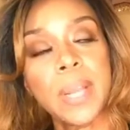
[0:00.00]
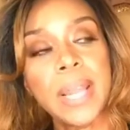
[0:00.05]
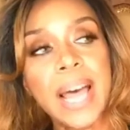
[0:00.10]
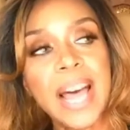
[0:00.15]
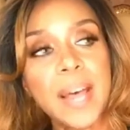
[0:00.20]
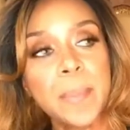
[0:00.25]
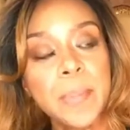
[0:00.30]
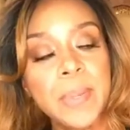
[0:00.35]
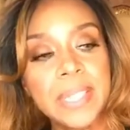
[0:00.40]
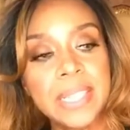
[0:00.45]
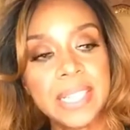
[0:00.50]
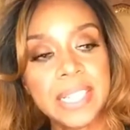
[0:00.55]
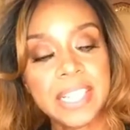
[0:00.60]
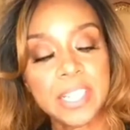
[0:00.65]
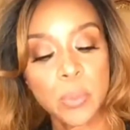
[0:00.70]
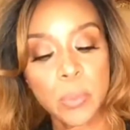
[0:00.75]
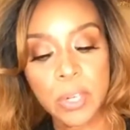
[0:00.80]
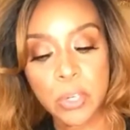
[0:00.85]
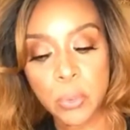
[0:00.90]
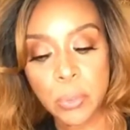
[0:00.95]
happens
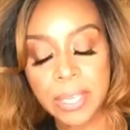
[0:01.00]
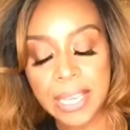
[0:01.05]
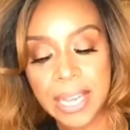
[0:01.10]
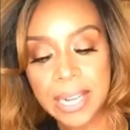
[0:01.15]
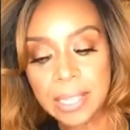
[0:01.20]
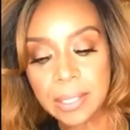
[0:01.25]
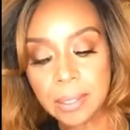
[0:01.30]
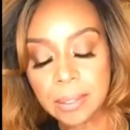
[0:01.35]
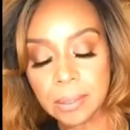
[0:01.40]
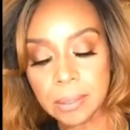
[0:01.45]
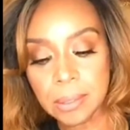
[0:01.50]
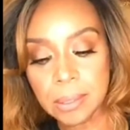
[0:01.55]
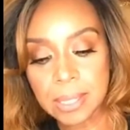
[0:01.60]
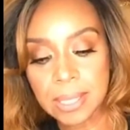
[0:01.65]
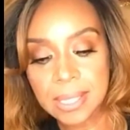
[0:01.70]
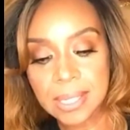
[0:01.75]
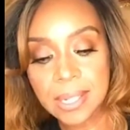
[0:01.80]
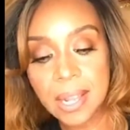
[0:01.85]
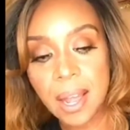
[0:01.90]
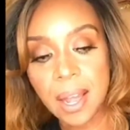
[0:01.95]
is when you get into the
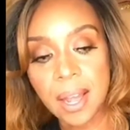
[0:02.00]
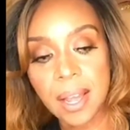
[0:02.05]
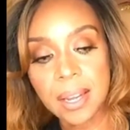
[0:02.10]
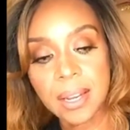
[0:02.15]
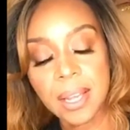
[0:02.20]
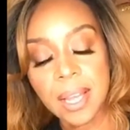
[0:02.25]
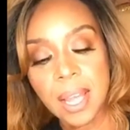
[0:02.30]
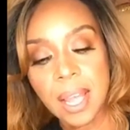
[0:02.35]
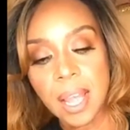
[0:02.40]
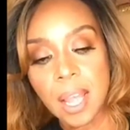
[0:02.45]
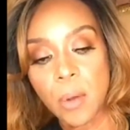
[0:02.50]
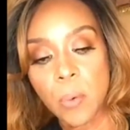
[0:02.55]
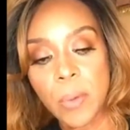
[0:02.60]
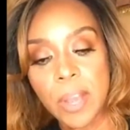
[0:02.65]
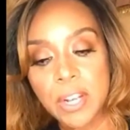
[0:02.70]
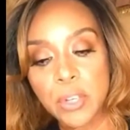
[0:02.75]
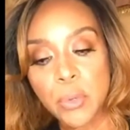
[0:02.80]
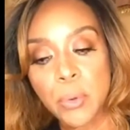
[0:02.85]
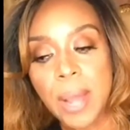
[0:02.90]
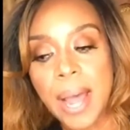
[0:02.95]
sun,
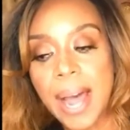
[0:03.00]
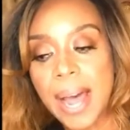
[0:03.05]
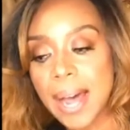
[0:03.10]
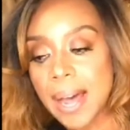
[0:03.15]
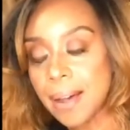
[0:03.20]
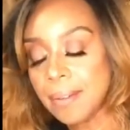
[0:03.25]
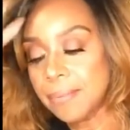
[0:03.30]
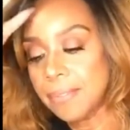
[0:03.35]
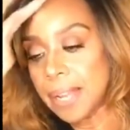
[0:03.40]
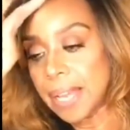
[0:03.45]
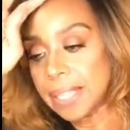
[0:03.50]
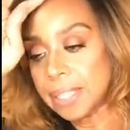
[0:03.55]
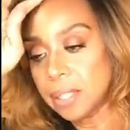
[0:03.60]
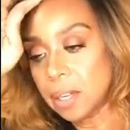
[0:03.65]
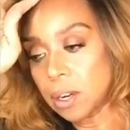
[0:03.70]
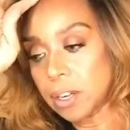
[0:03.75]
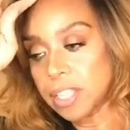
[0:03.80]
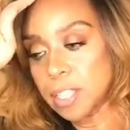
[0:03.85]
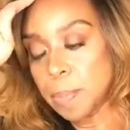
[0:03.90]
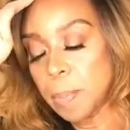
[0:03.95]
when you have like
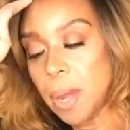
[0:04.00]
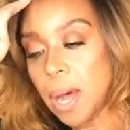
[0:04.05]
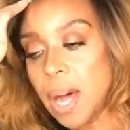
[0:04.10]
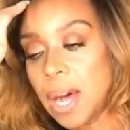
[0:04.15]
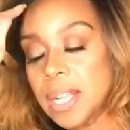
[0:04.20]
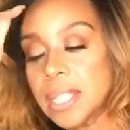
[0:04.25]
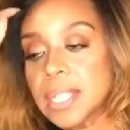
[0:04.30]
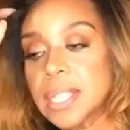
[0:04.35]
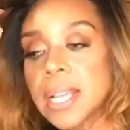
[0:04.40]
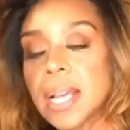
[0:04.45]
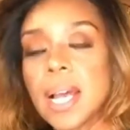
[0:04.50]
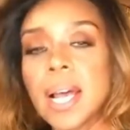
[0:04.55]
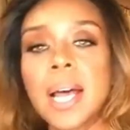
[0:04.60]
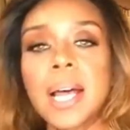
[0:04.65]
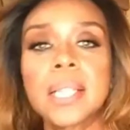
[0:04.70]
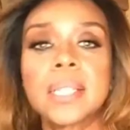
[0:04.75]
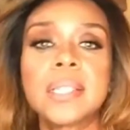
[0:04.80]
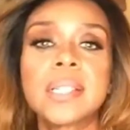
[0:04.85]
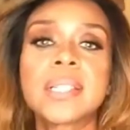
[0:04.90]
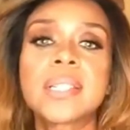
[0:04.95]
dark spots,
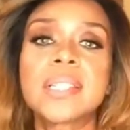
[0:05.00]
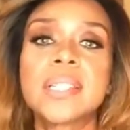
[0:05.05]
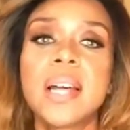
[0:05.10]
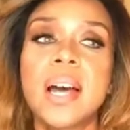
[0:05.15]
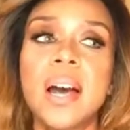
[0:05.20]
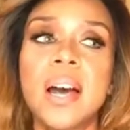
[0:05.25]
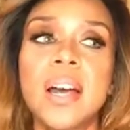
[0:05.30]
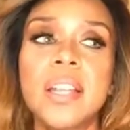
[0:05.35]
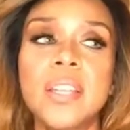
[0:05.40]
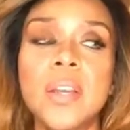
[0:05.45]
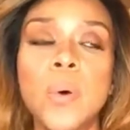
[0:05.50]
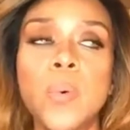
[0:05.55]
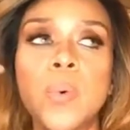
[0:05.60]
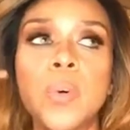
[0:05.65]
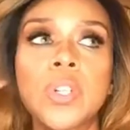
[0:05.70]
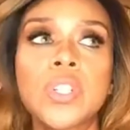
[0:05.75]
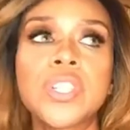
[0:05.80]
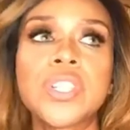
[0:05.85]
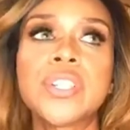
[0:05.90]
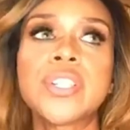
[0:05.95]
the sun
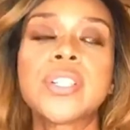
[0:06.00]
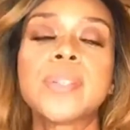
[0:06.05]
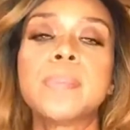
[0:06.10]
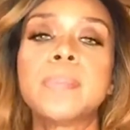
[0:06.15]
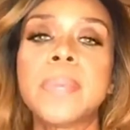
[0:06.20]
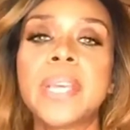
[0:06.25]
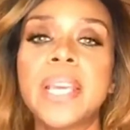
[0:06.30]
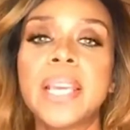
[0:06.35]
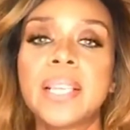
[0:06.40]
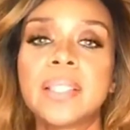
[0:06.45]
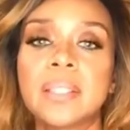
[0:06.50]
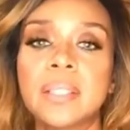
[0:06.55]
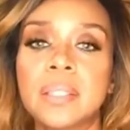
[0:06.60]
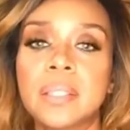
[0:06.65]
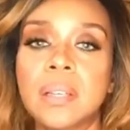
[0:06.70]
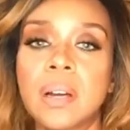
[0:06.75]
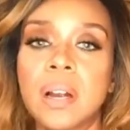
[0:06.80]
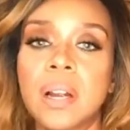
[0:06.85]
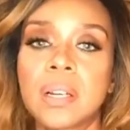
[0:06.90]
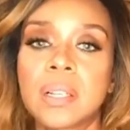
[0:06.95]
will just make the
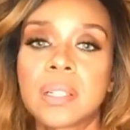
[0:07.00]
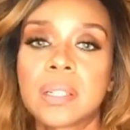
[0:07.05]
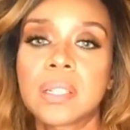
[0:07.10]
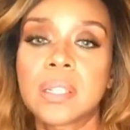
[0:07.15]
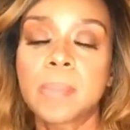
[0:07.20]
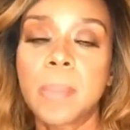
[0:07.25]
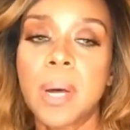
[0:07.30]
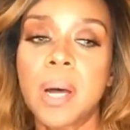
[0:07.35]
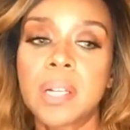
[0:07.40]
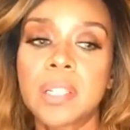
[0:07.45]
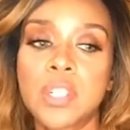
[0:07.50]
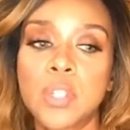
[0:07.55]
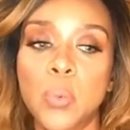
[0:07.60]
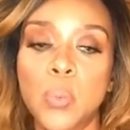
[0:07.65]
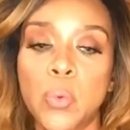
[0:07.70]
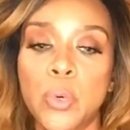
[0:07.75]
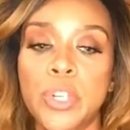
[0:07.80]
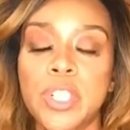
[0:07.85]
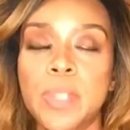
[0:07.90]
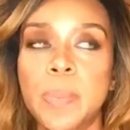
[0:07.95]
dark spots
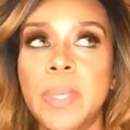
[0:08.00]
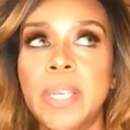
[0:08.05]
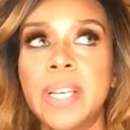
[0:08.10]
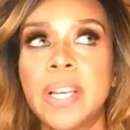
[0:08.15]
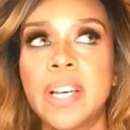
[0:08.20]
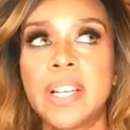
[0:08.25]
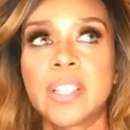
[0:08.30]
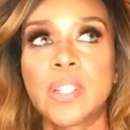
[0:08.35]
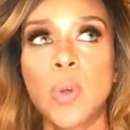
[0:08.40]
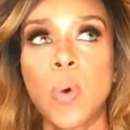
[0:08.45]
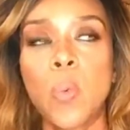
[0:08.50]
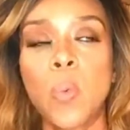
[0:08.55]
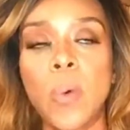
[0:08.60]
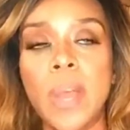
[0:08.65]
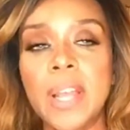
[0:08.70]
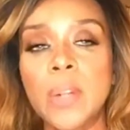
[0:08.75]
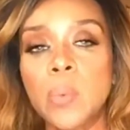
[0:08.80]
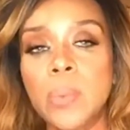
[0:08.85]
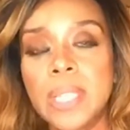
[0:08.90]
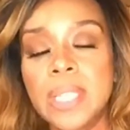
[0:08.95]
worse, because
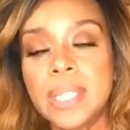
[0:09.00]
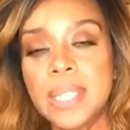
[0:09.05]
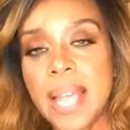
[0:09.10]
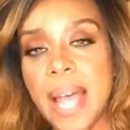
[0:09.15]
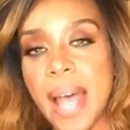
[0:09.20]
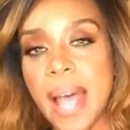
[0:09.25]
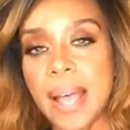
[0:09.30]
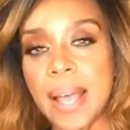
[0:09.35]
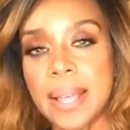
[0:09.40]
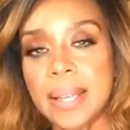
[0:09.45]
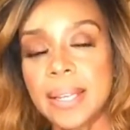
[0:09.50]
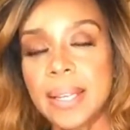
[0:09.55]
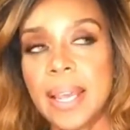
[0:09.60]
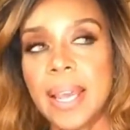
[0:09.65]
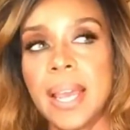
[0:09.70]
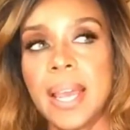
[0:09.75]
when we tan,